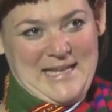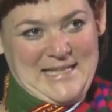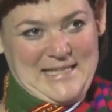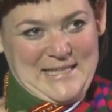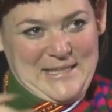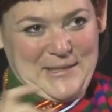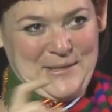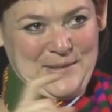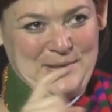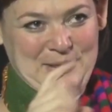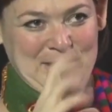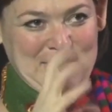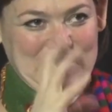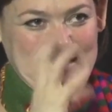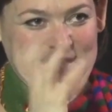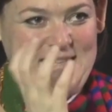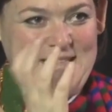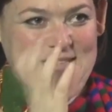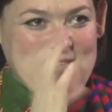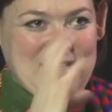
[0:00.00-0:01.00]
so
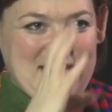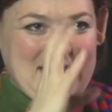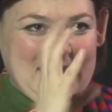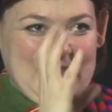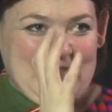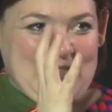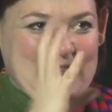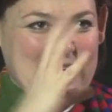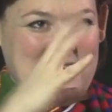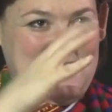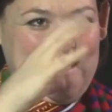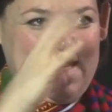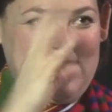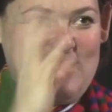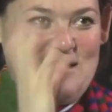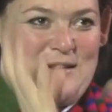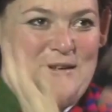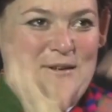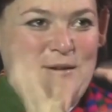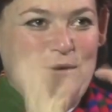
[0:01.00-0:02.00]
it's got these like
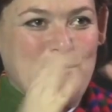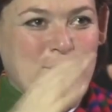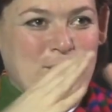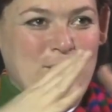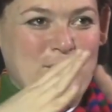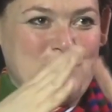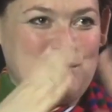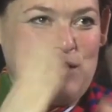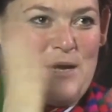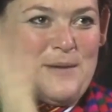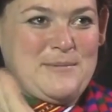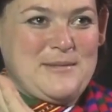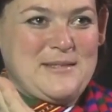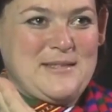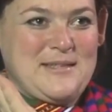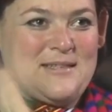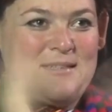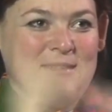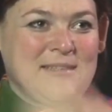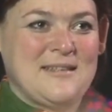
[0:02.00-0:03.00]
cool shapes
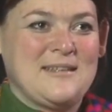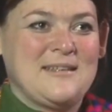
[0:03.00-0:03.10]
and